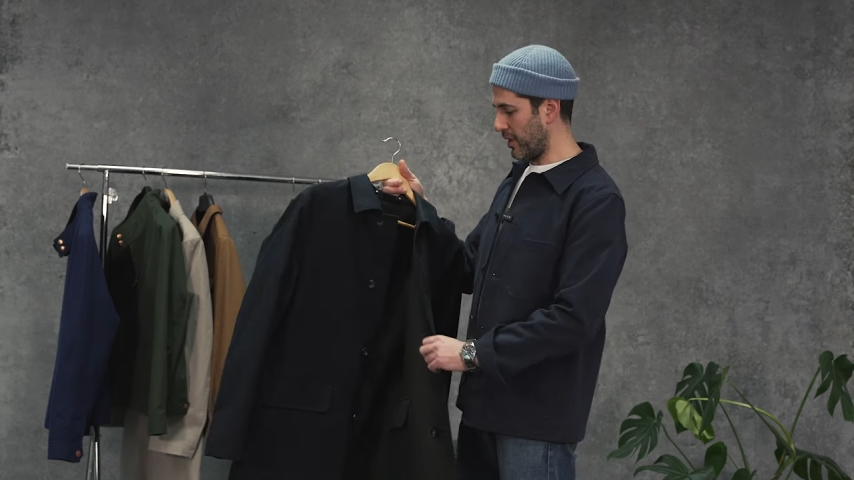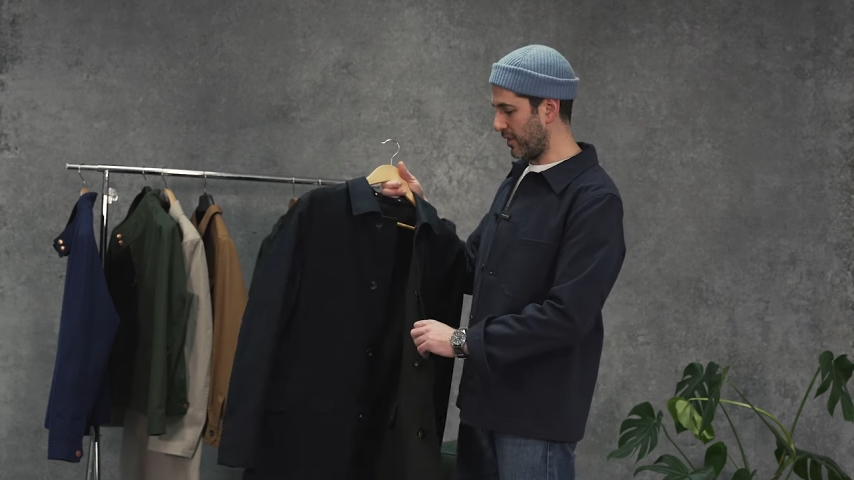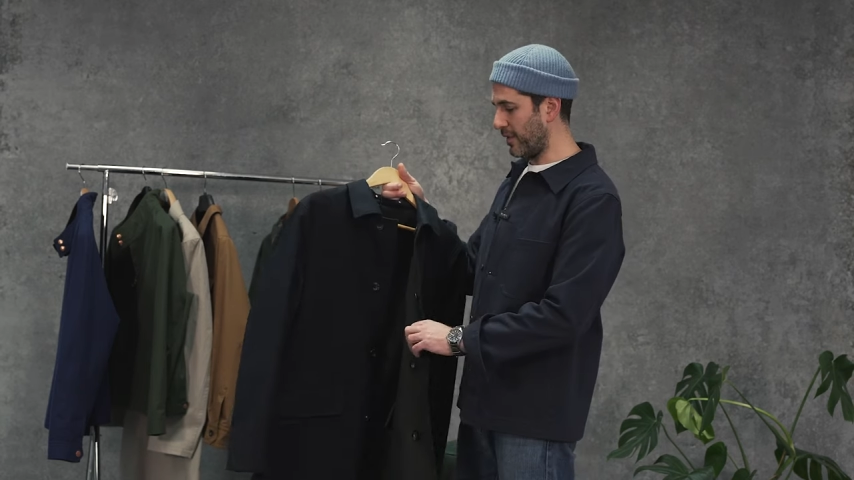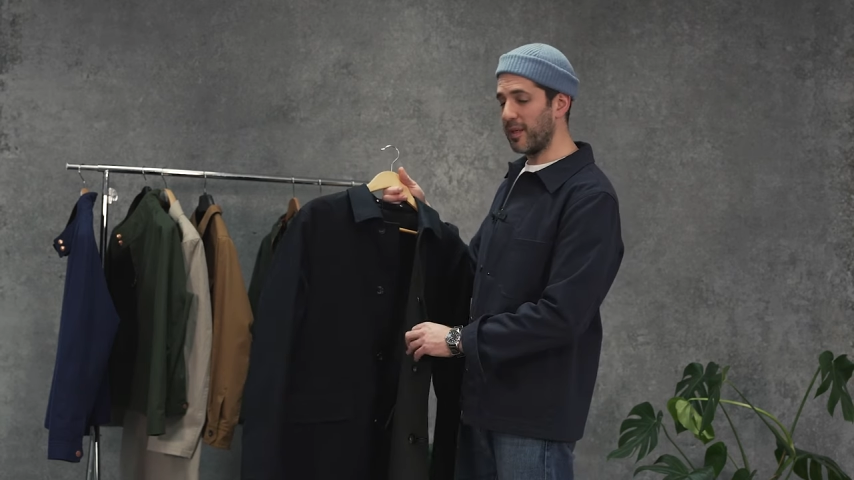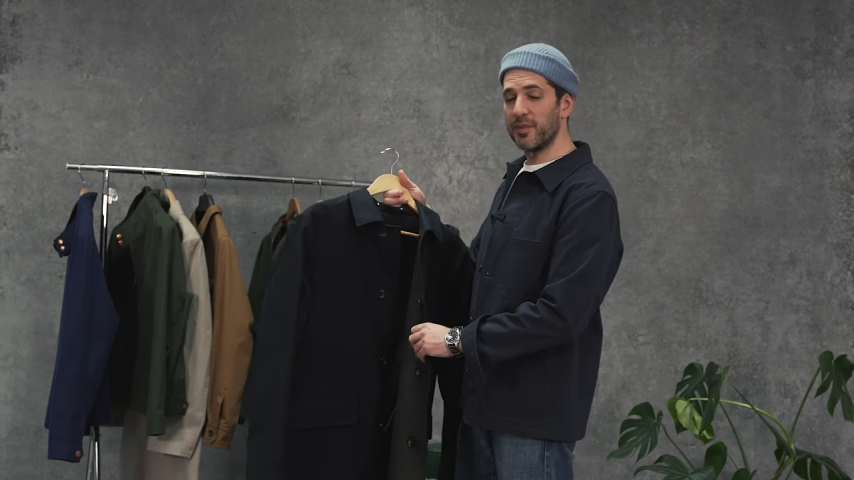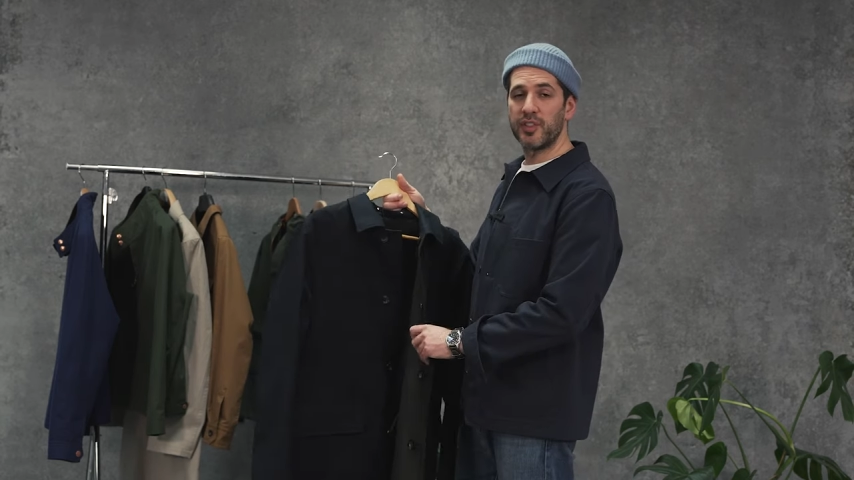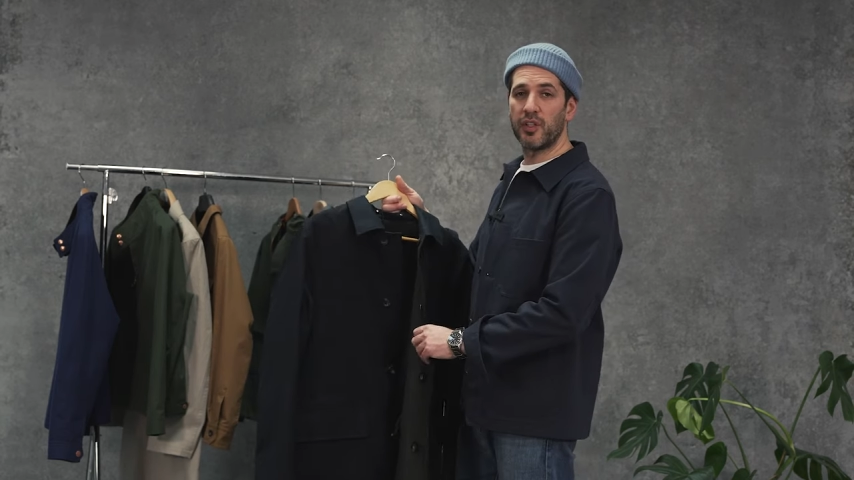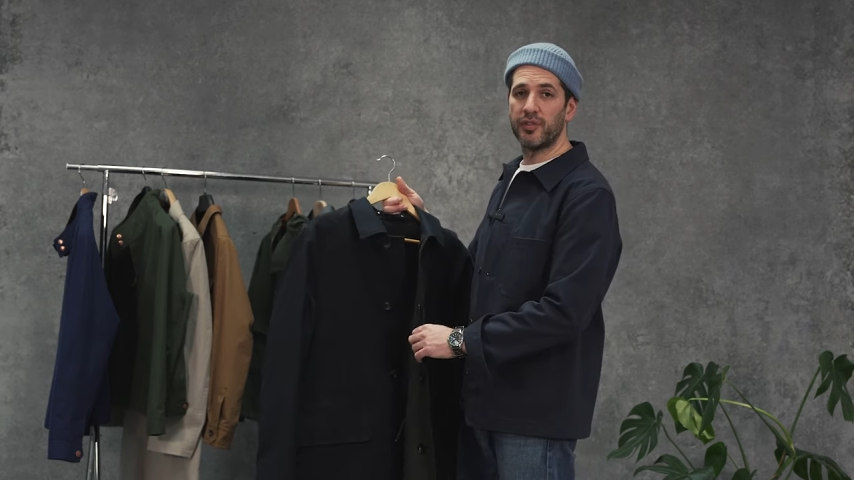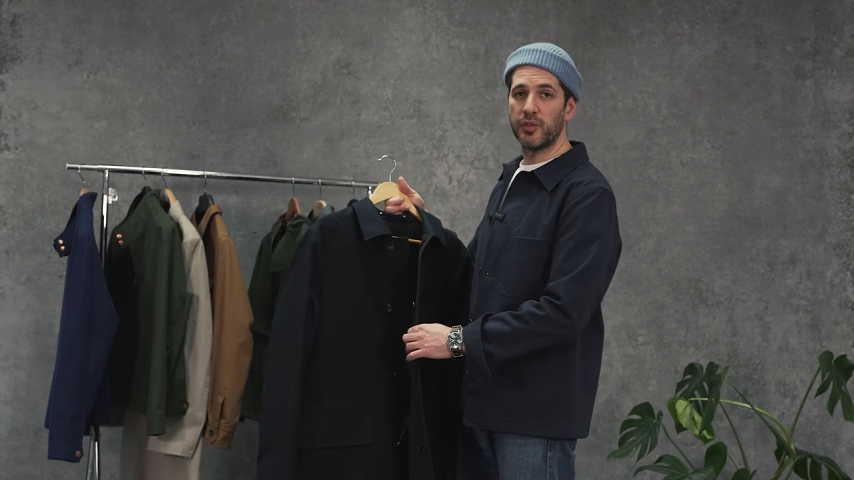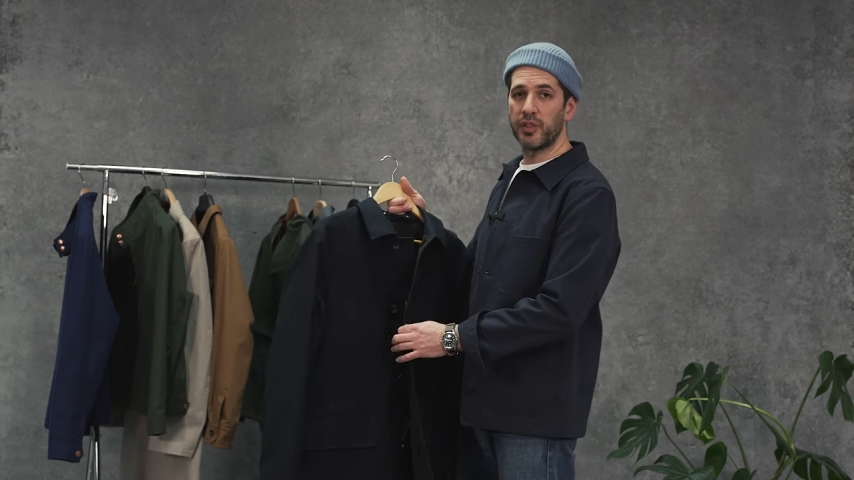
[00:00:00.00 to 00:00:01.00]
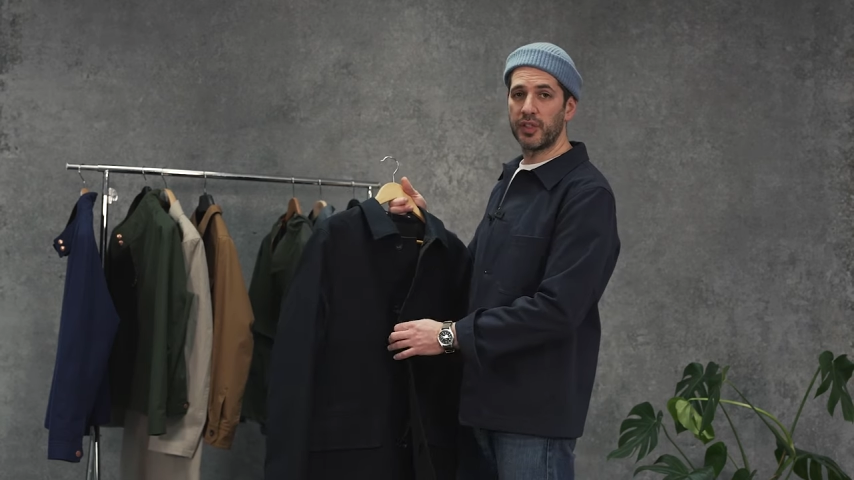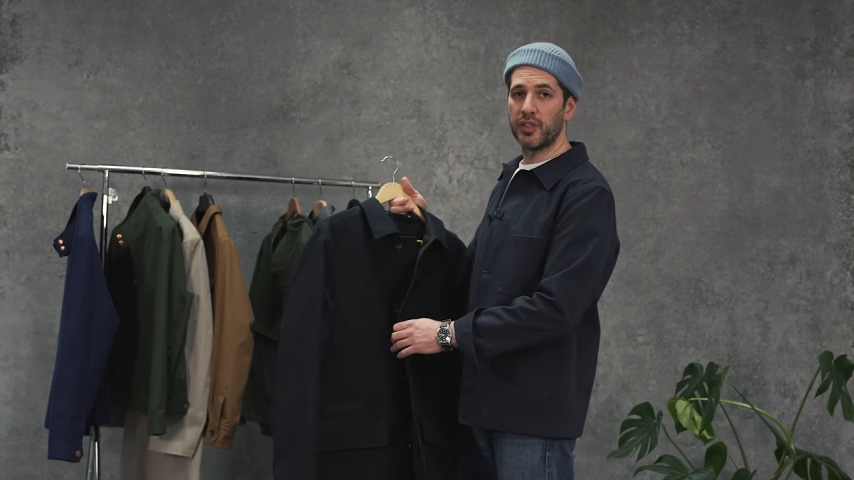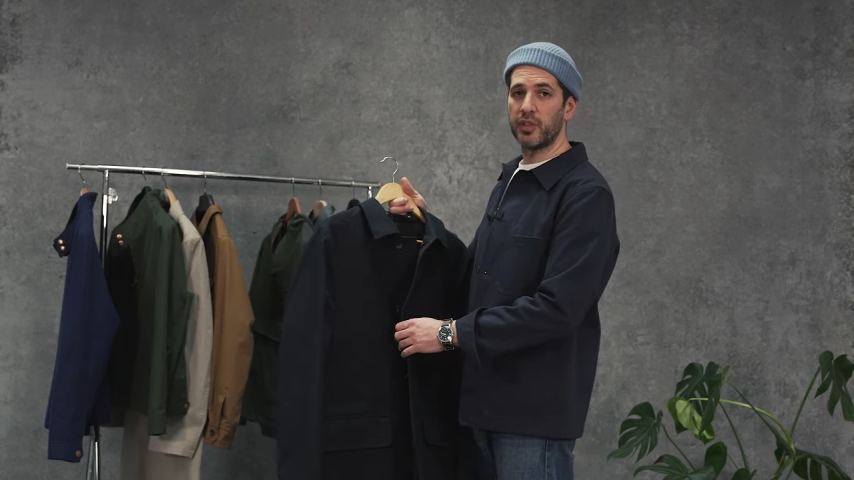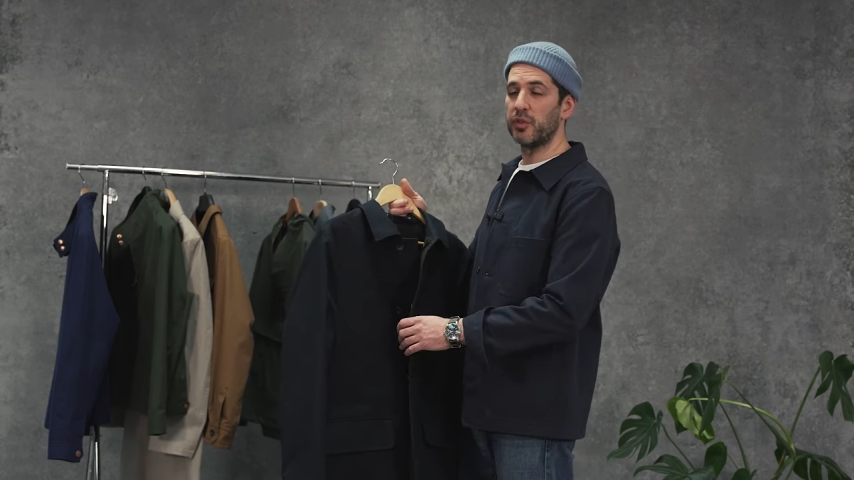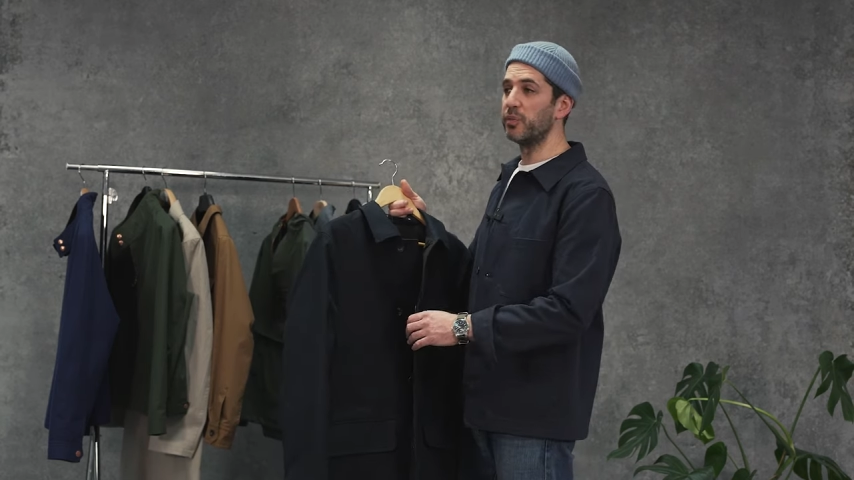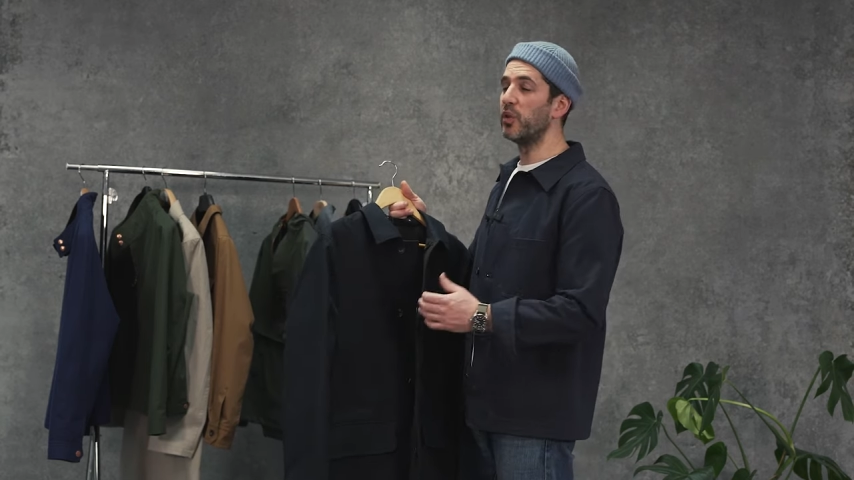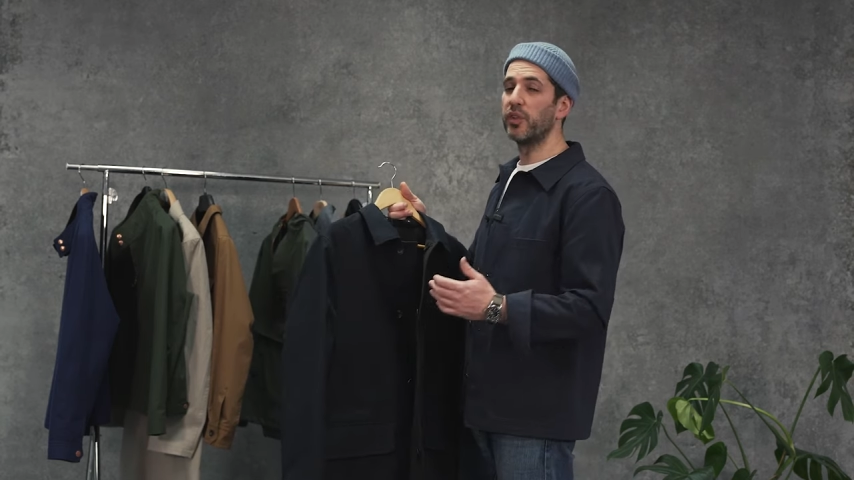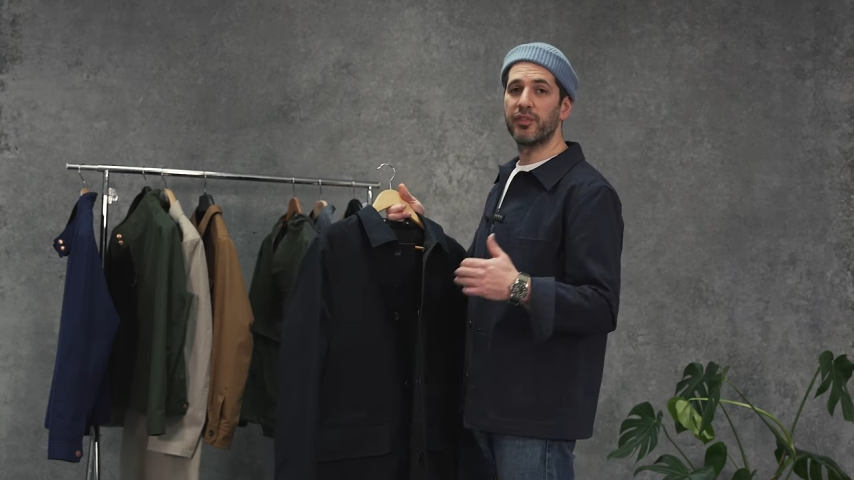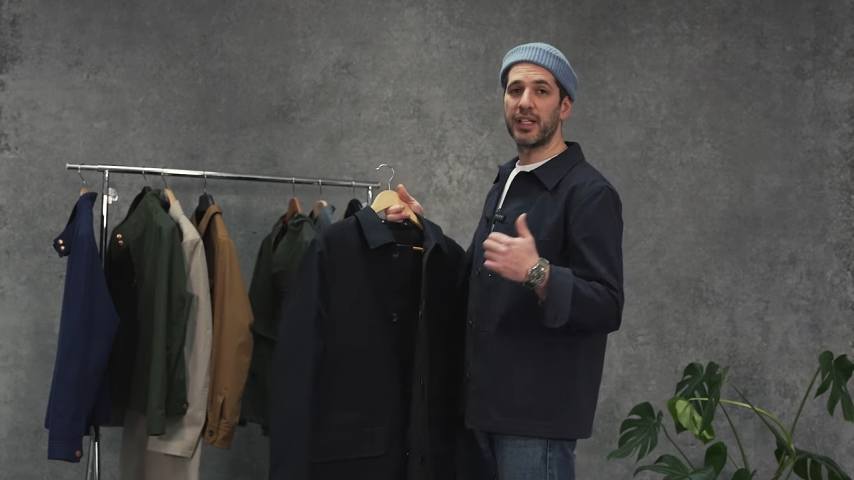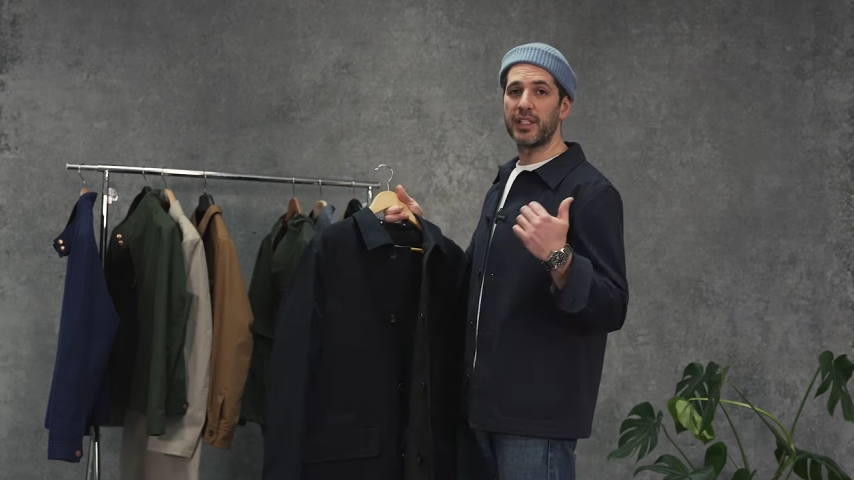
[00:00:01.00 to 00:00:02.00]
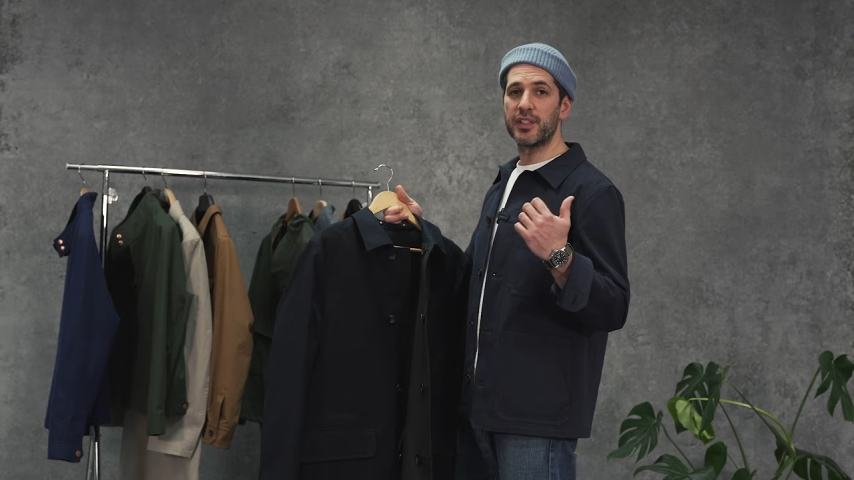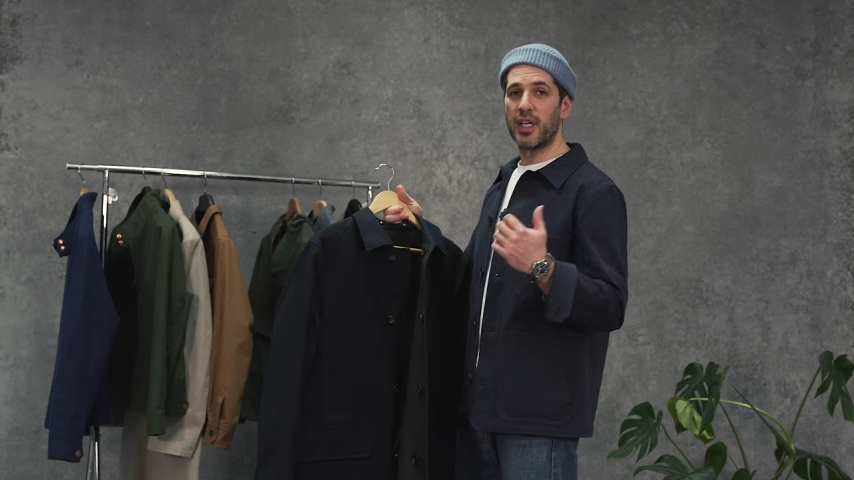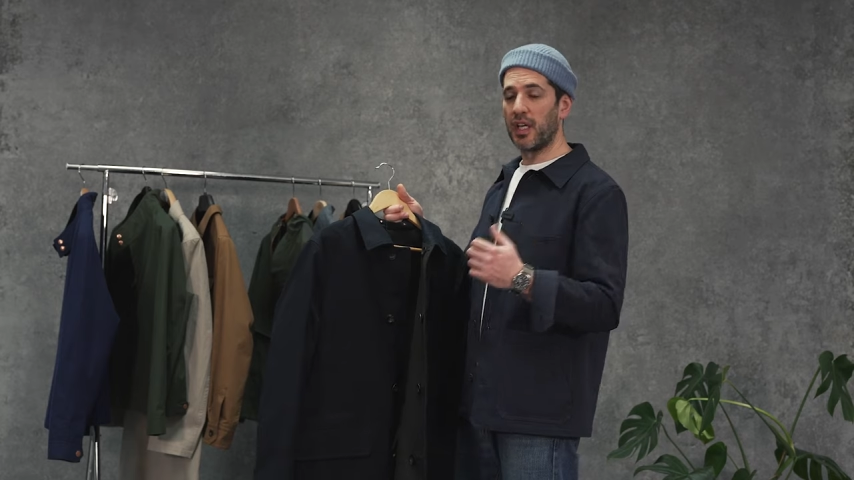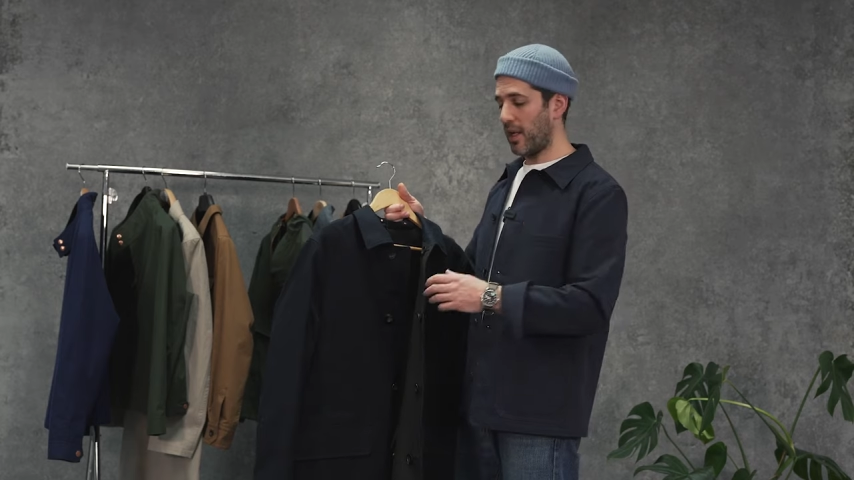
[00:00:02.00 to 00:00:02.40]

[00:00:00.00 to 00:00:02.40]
is a famous Salfordian who was born and raised,